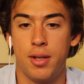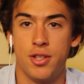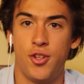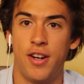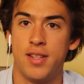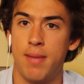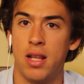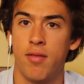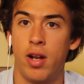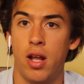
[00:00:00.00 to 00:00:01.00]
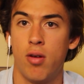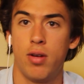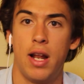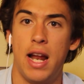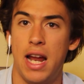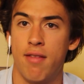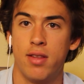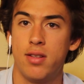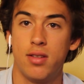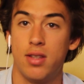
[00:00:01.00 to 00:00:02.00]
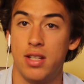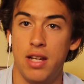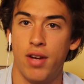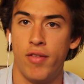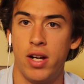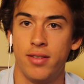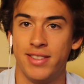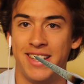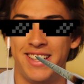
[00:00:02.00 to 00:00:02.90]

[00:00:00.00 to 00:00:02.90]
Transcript: considering it's me in the video, and I had the T5i.